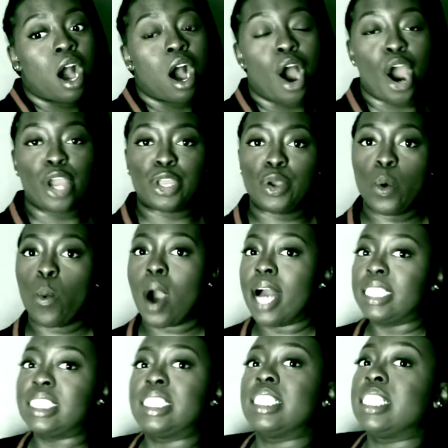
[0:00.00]
Are you
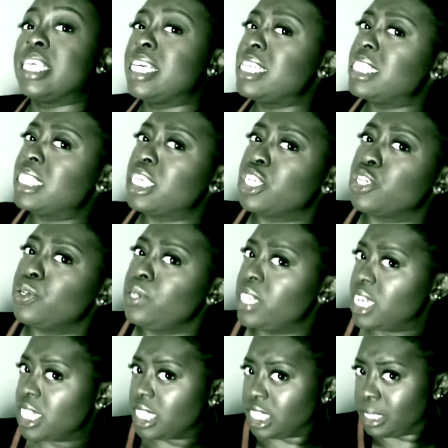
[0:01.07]
watching this and you
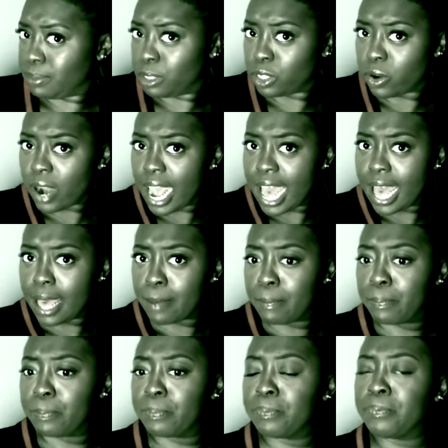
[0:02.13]
didn't subscribe?
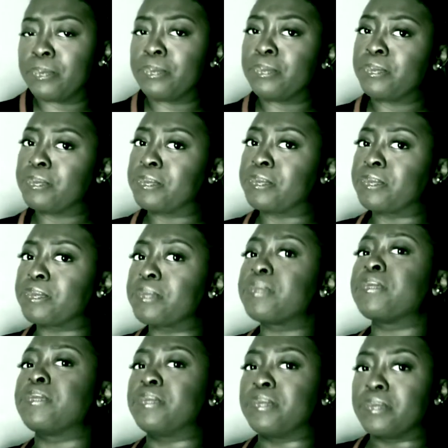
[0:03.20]

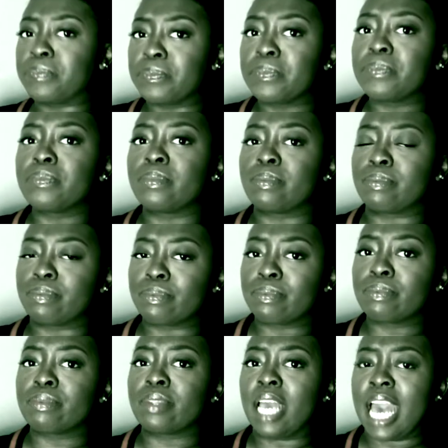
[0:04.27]

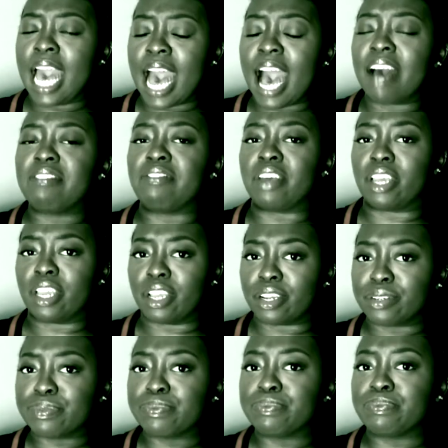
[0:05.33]
I figured.
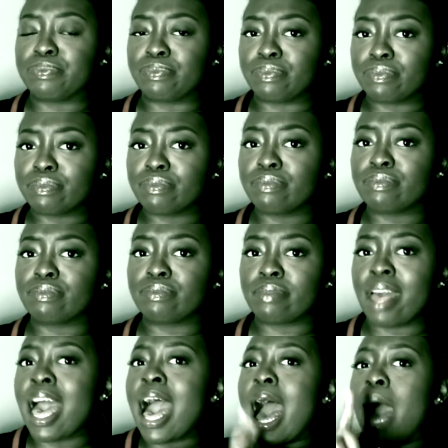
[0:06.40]

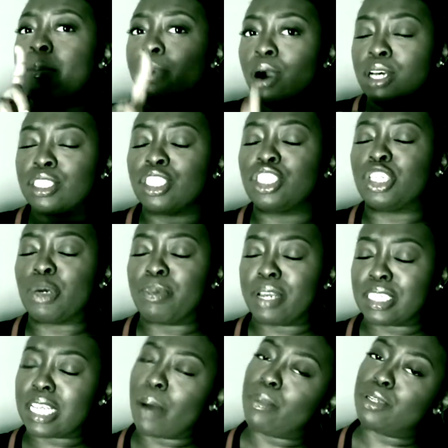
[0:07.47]
I paused the show
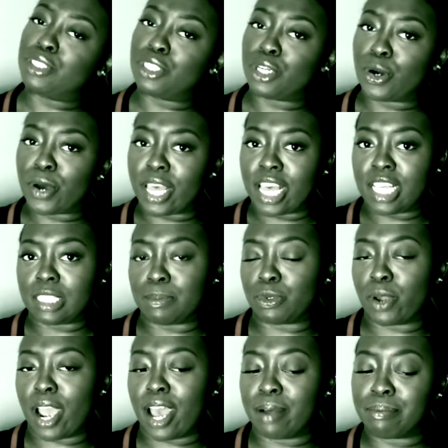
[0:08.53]
because I want you to go ahead and
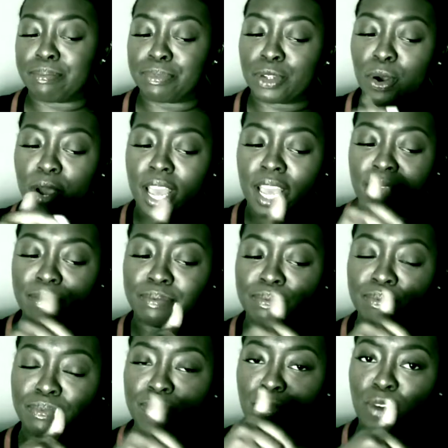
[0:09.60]
subscribe. Go ahead.
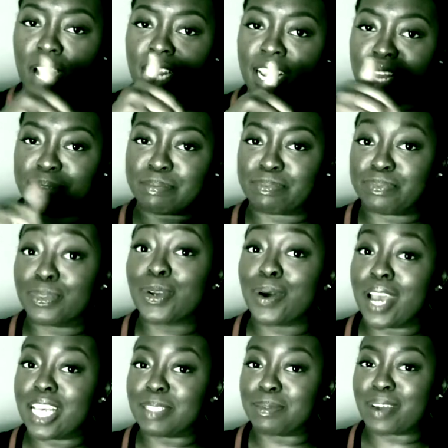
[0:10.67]
Right there. Go
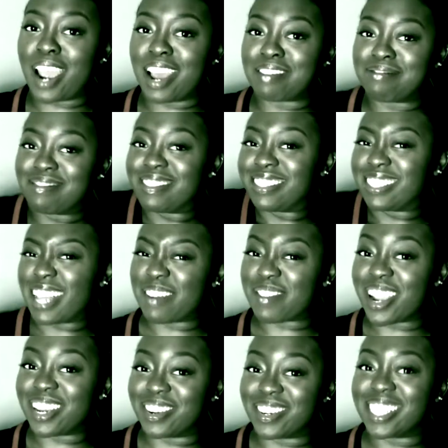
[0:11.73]
ahead and subscribe. I'm
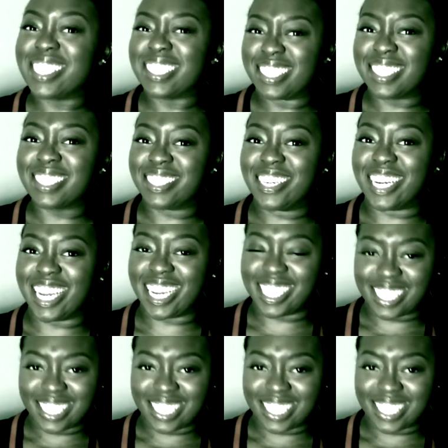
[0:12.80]
waiting on it. Go ahead.